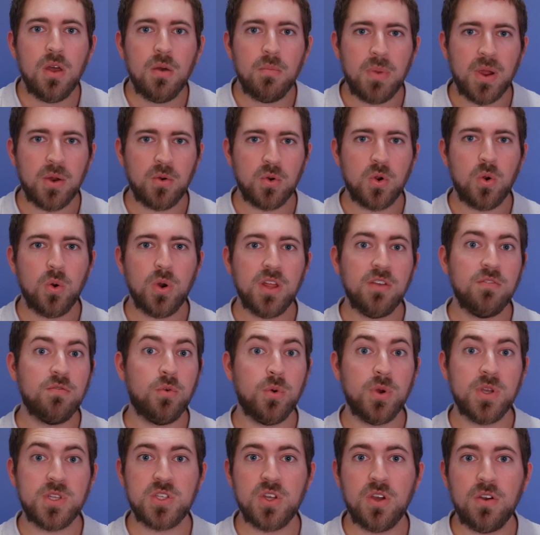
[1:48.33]
by recording
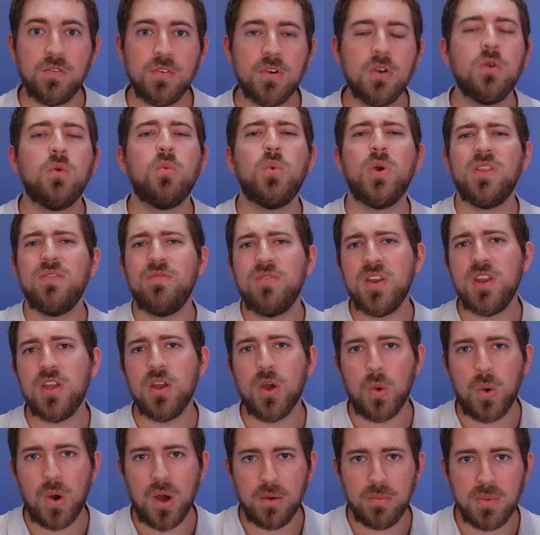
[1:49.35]
voiceover with
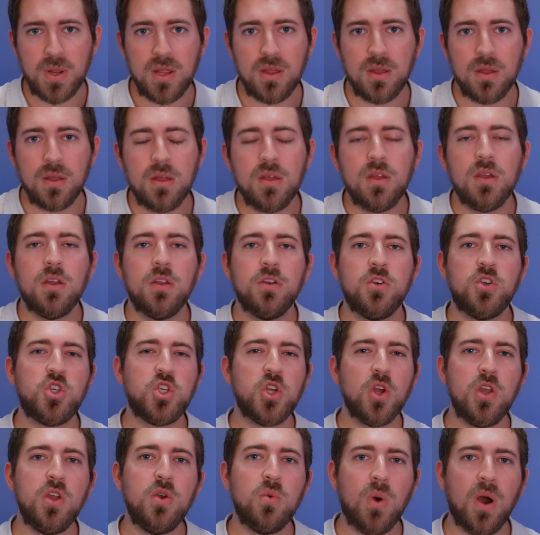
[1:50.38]
video on me. To
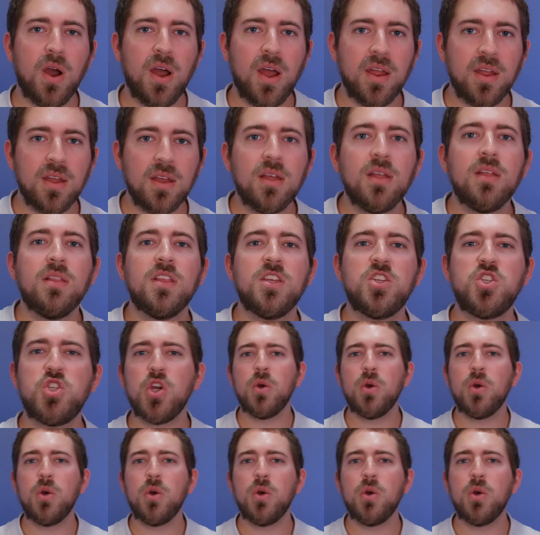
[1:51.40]
show you why, let's